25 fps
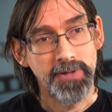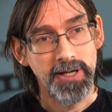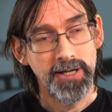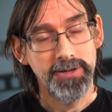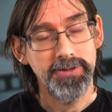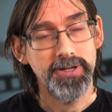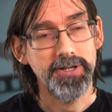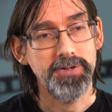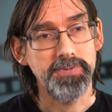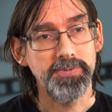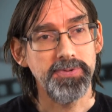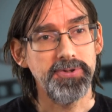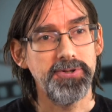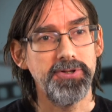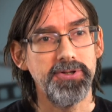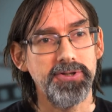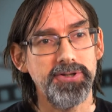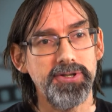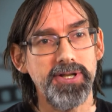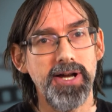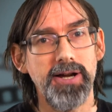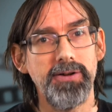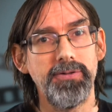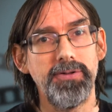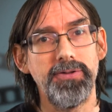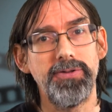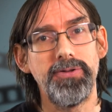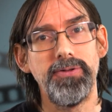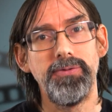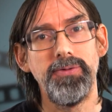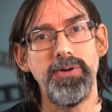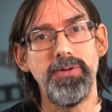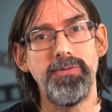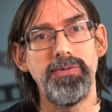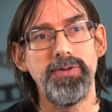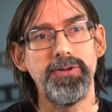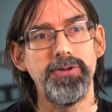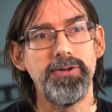This was just down at the
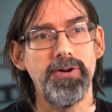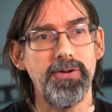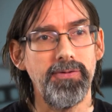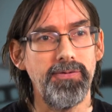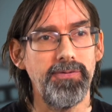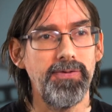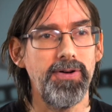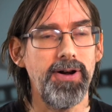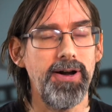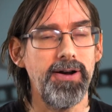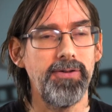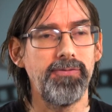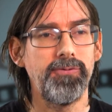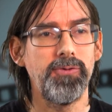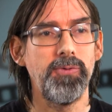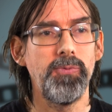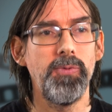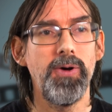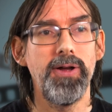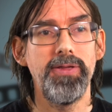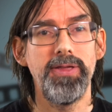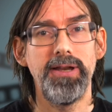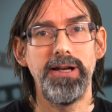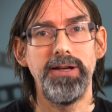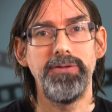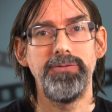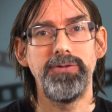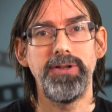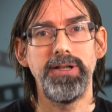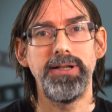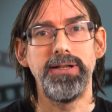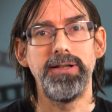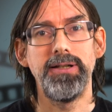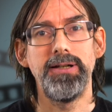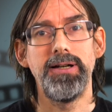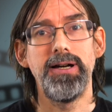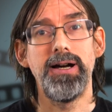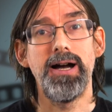river, not far from where they lived
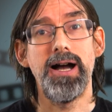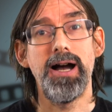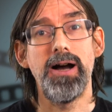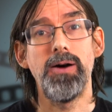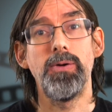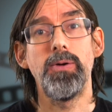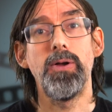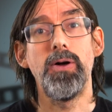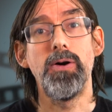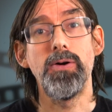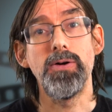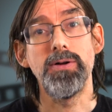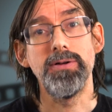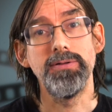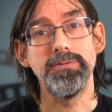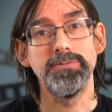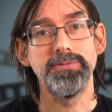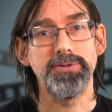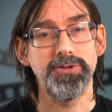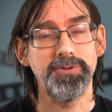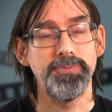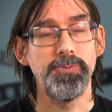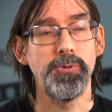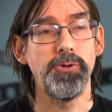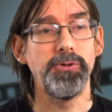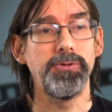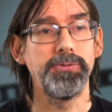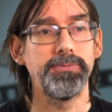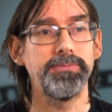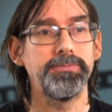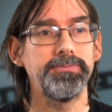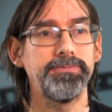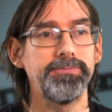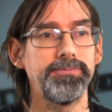in Howlong, small